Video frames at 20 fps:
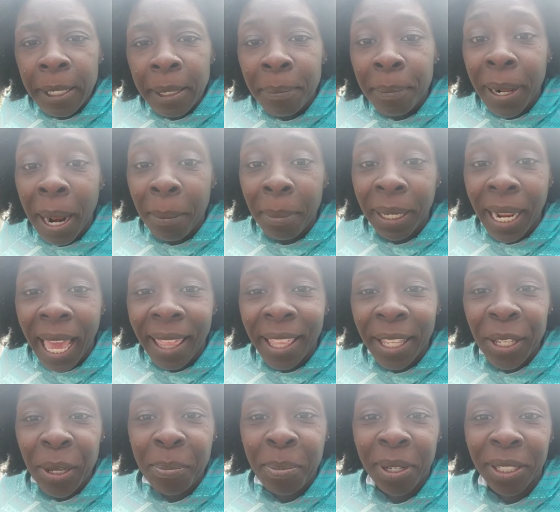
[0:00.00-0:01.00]
but I'm glad that
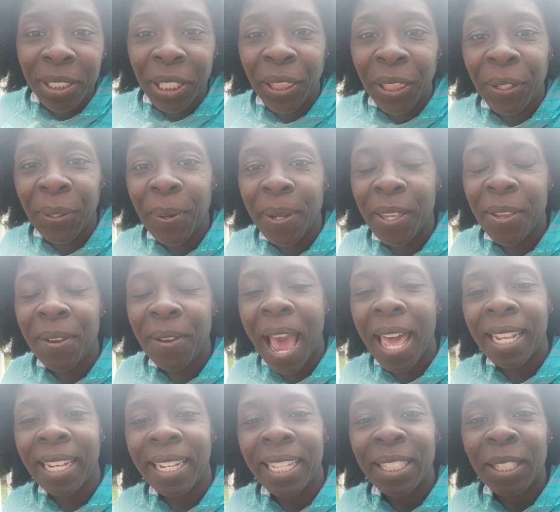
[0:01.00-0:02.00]
you pushed through and you
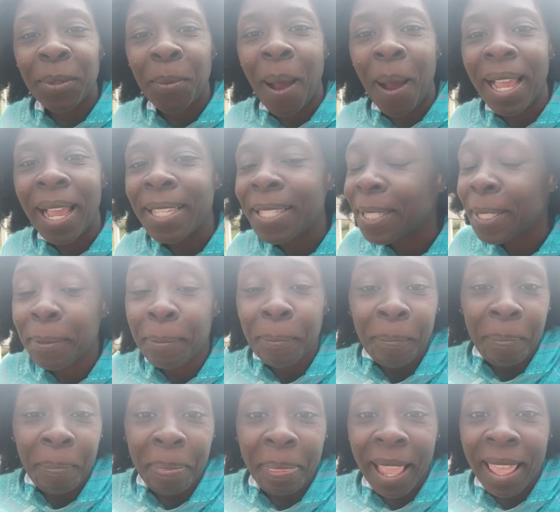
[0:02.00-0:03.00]
got it in twice.
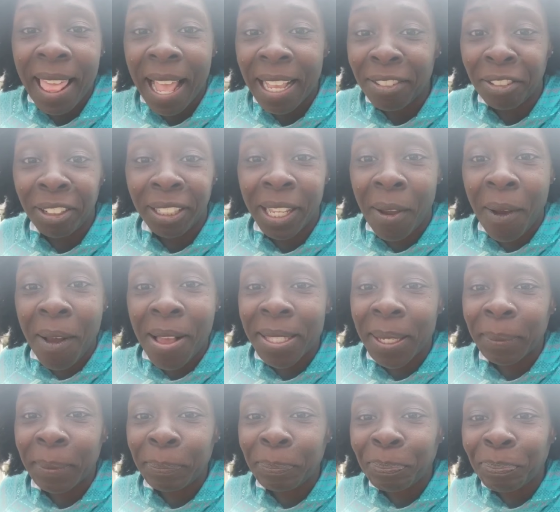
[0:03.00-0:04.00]
That's really
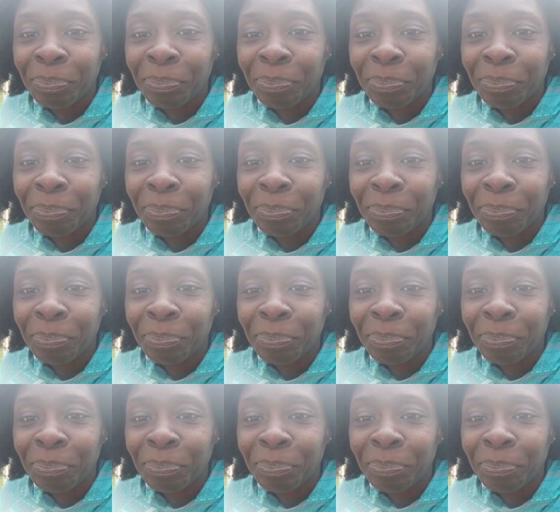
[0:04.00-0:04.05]
awesome.